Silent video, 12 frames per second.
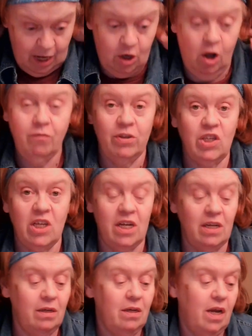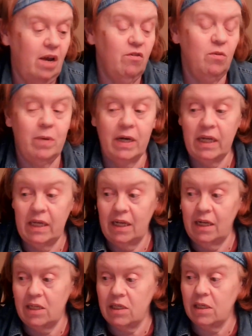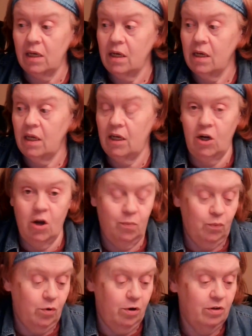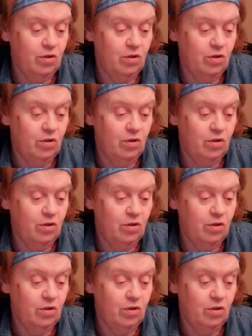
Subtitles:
And all of a sudden, everybody gets in an uproar.